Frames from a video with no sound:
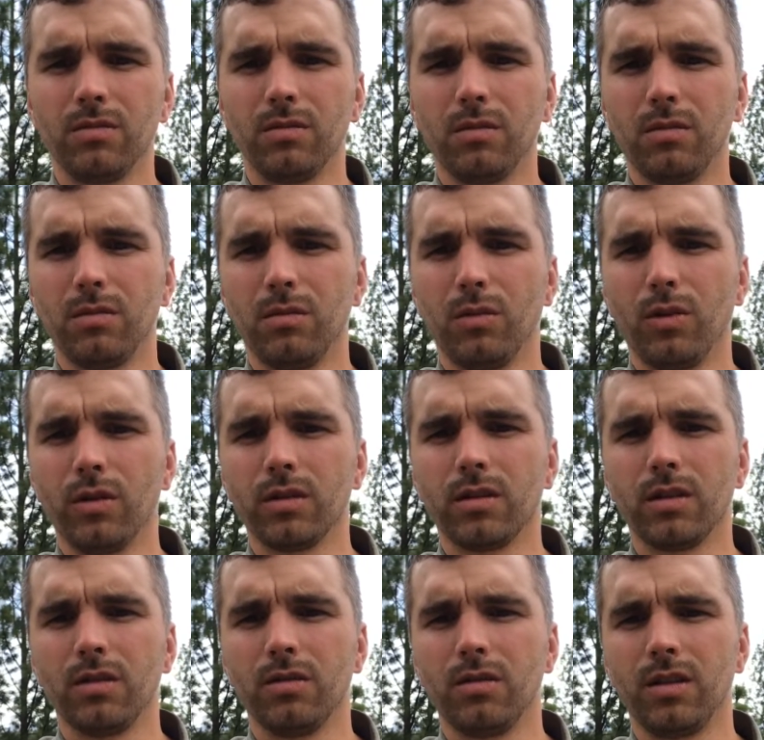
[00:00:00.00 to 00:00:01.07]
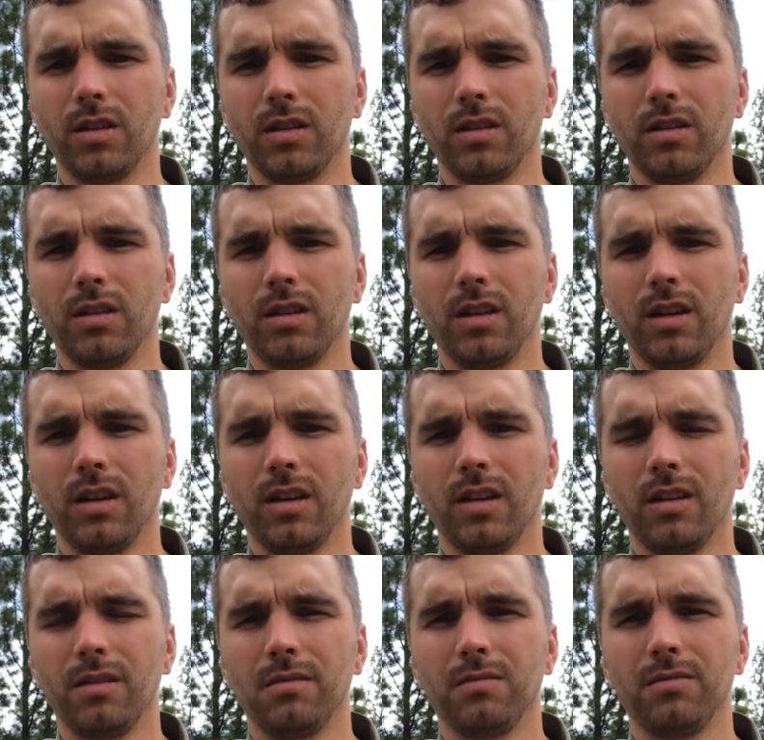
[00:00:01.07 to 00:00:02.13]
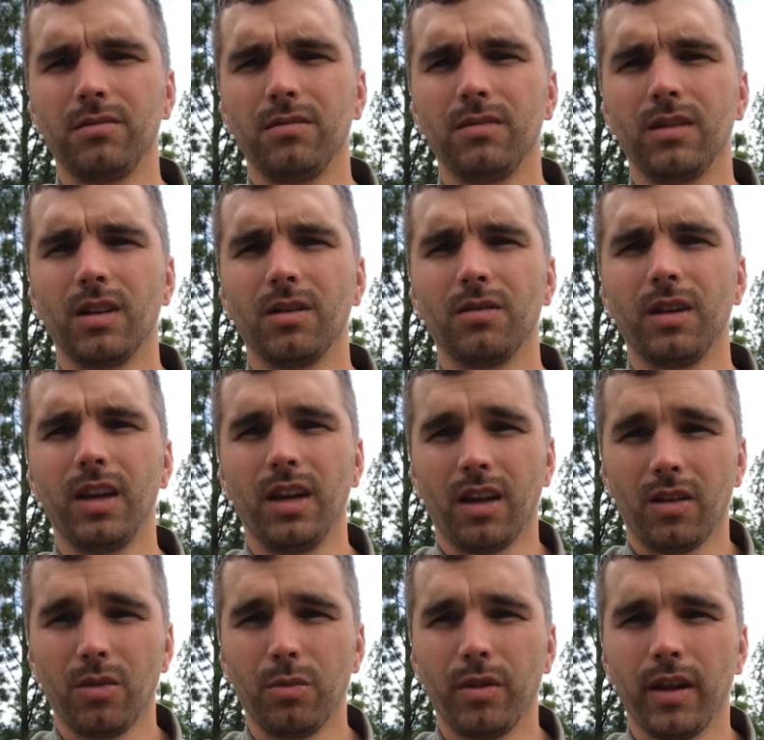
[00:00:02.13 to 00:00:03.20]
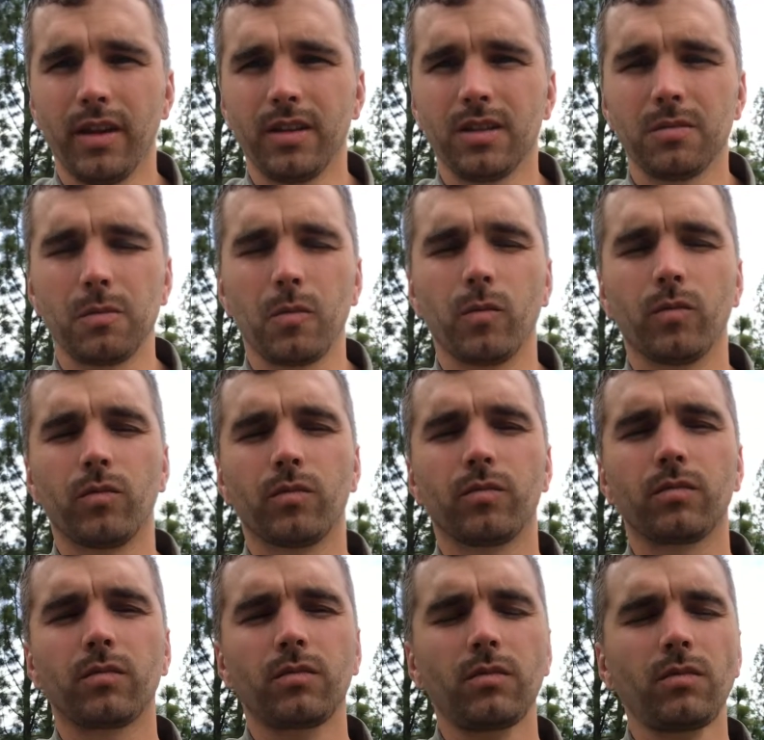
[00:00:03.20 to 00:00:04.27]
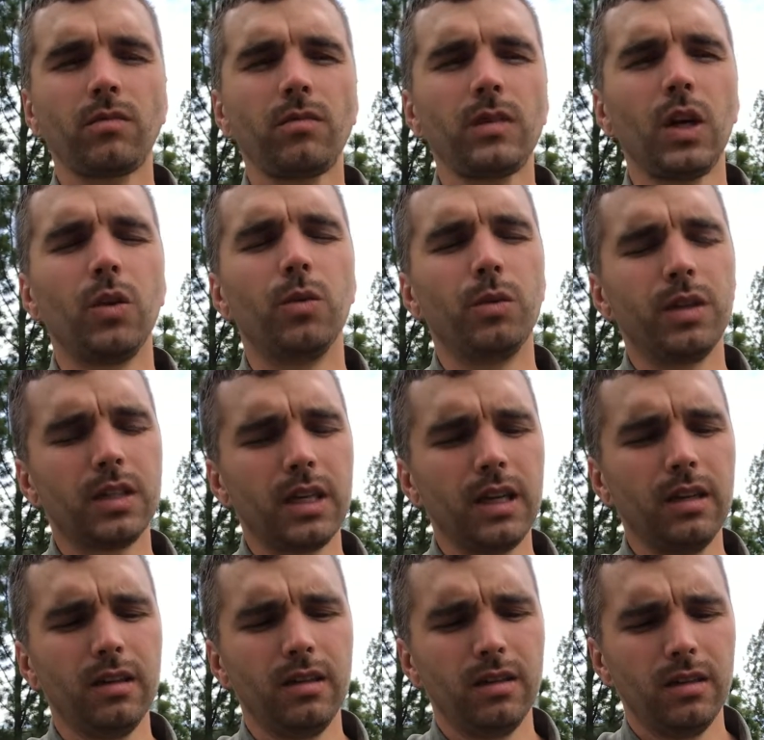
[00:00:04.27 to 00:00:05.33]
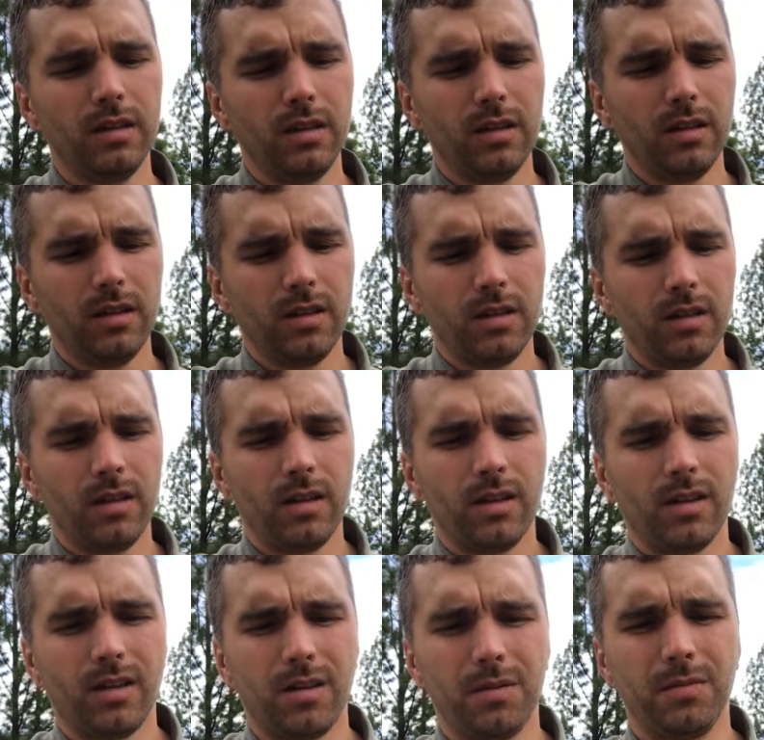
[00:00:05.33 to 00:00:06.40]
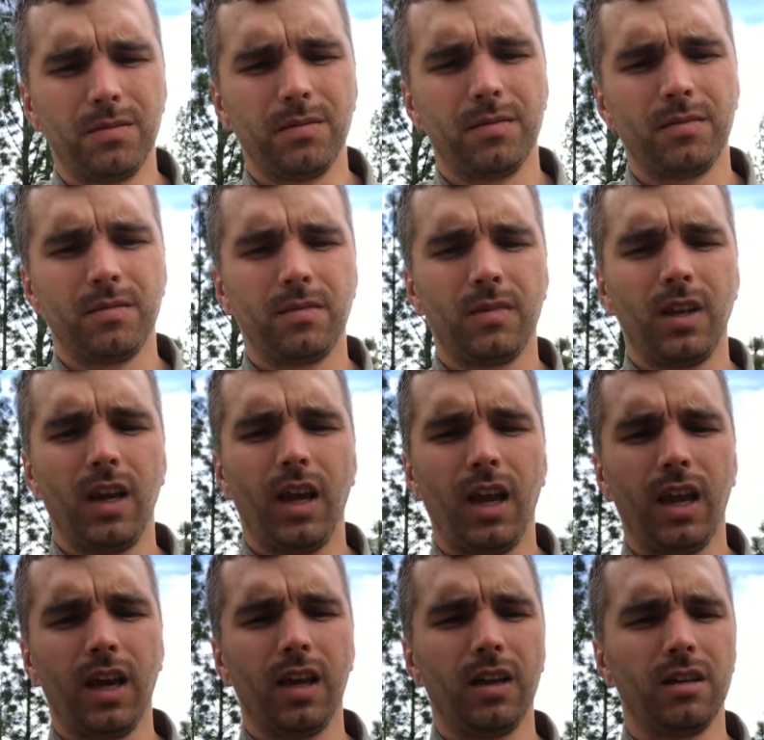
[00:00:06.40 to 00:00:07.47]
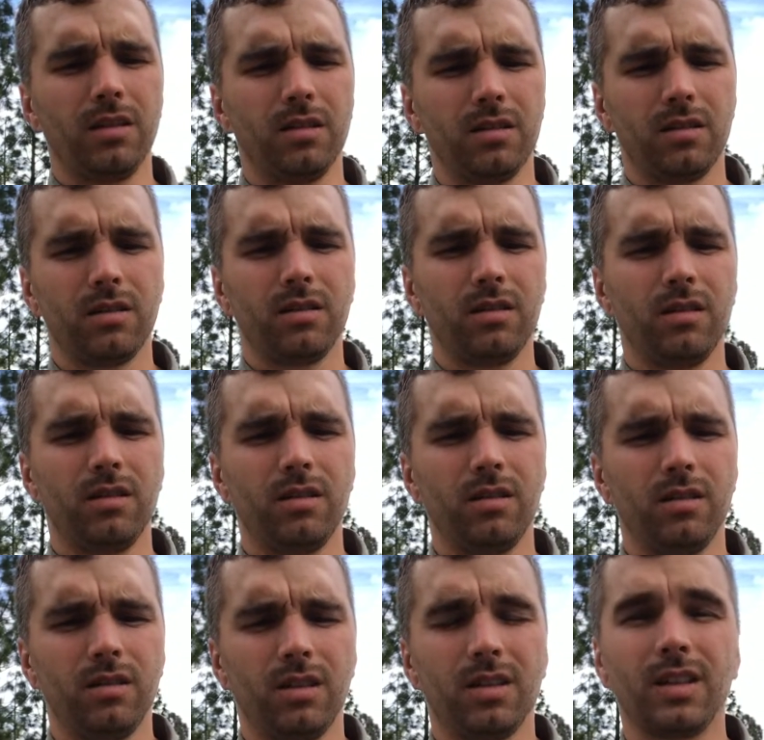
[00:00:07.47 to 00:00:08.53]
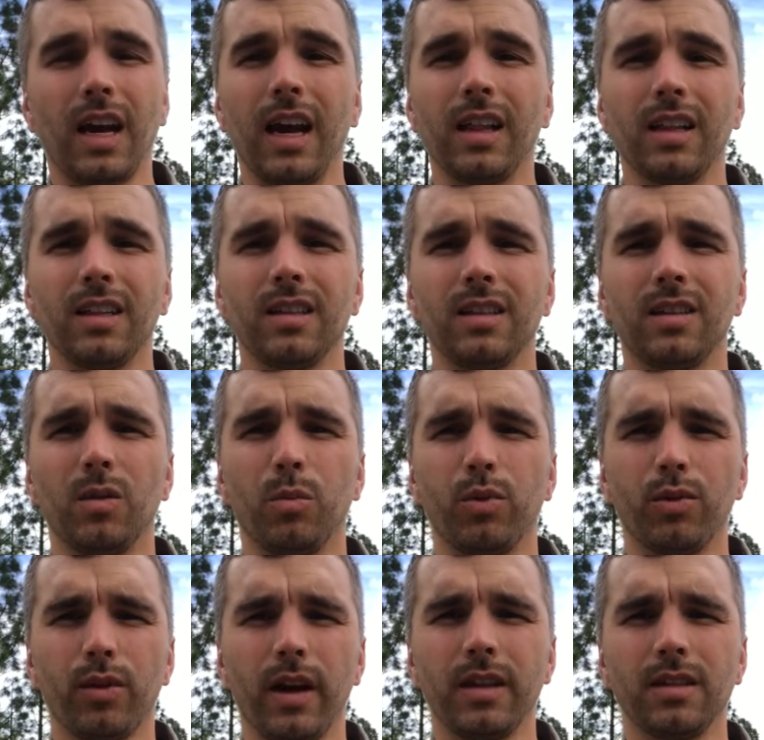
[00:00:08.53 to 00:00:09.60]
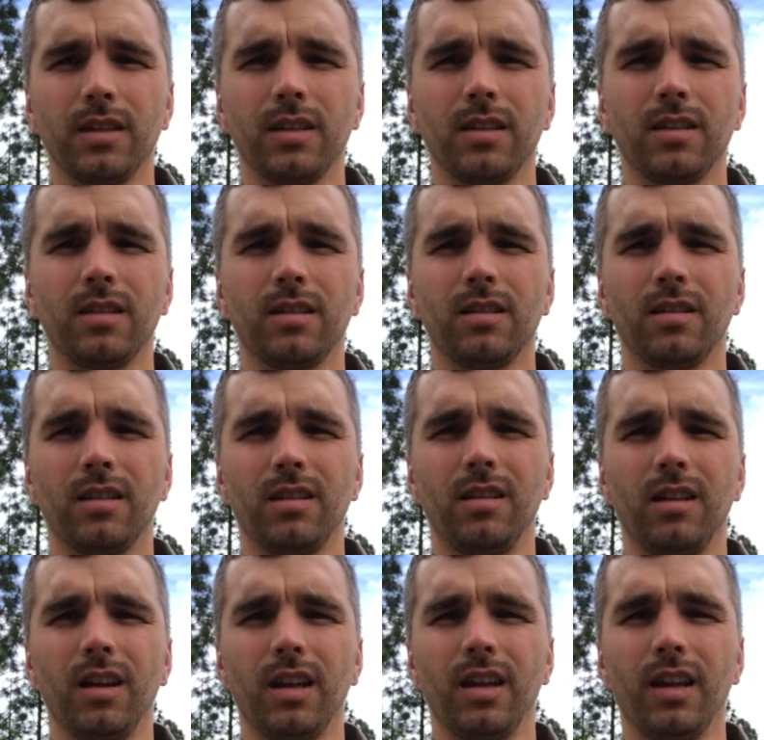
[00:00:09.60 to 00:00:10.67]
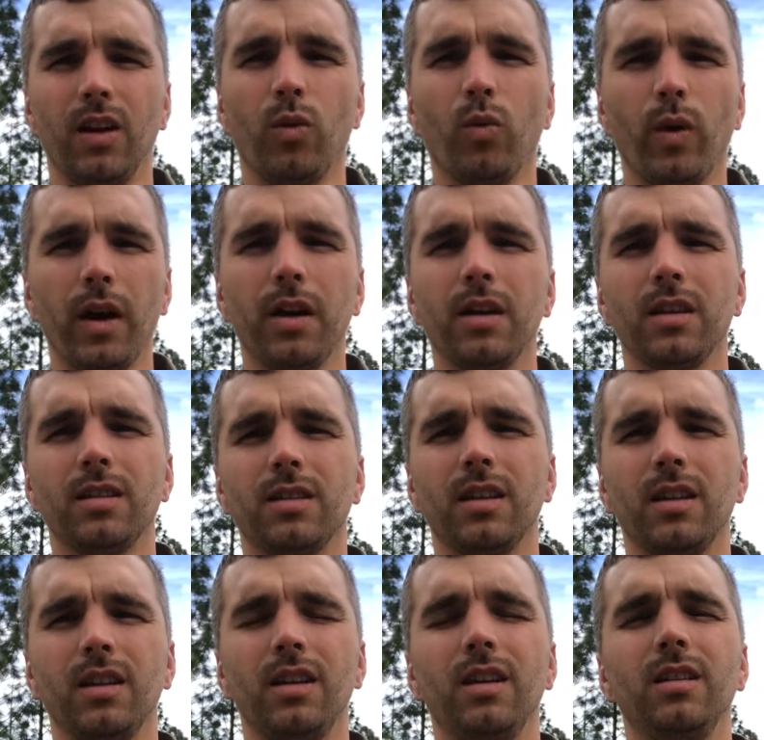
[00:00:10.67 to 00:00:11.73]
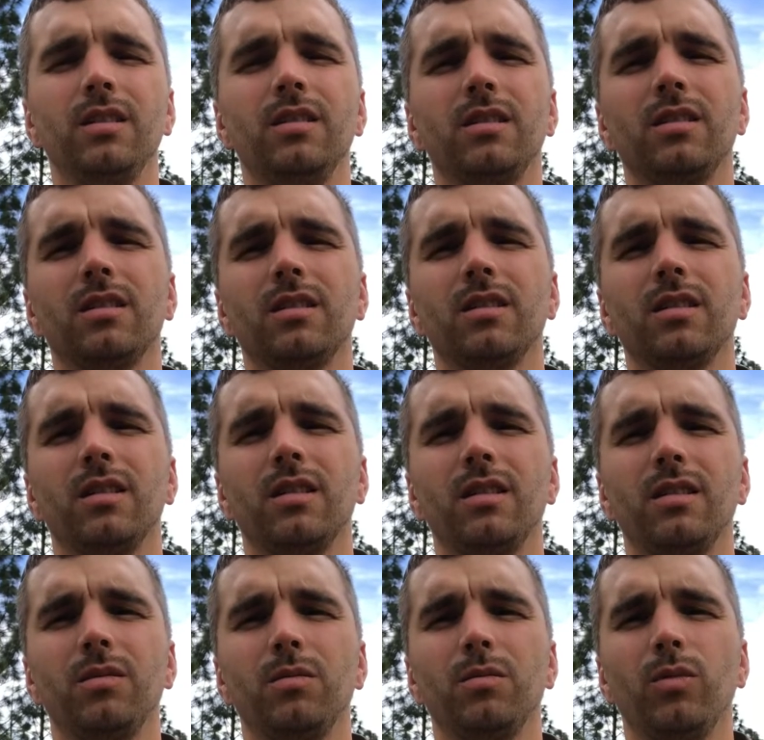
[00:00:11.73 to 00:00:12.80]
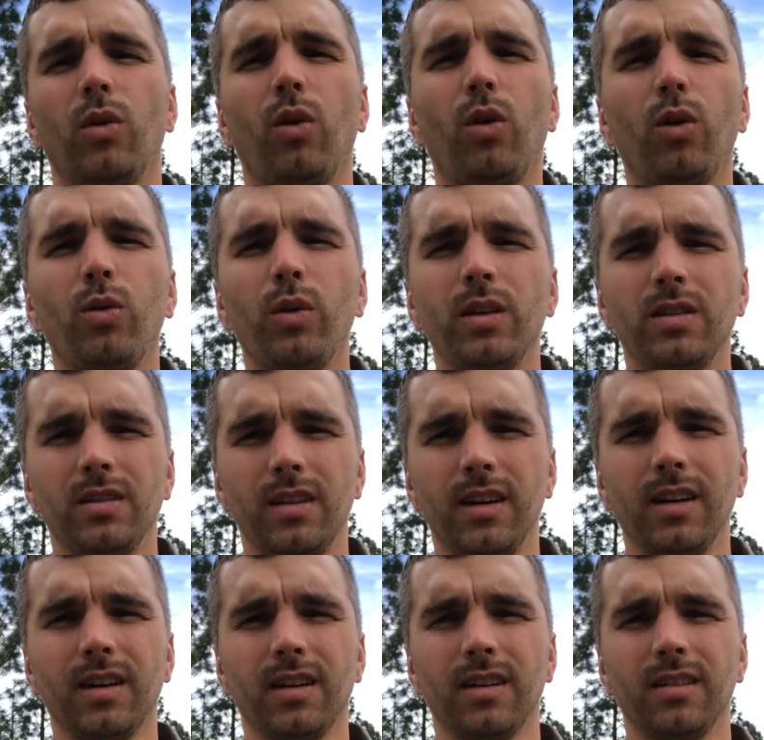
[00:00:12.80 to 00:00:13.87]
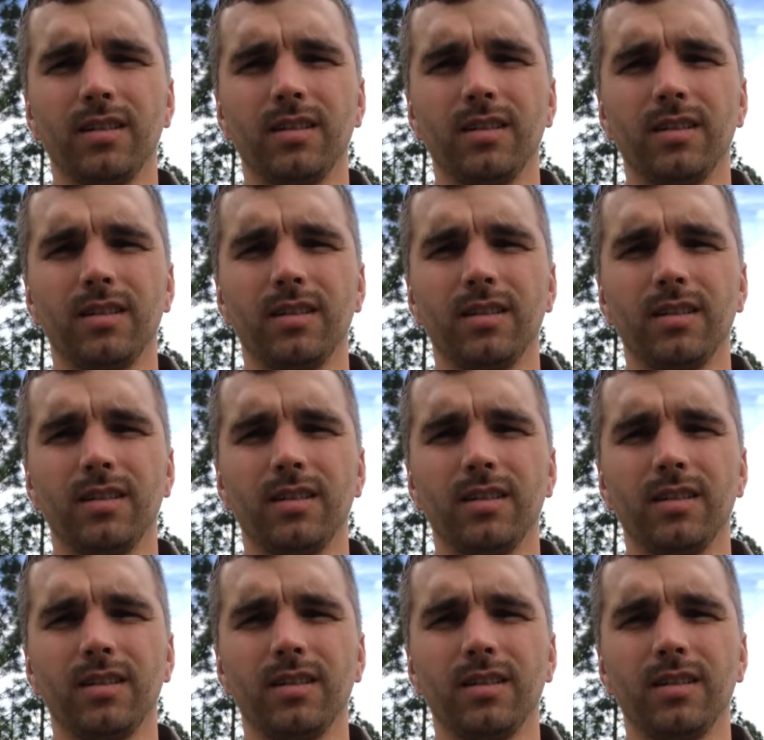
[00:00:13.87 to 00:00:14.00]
more so than, any other place, when we sit and silence the presence, that awareness that is always there,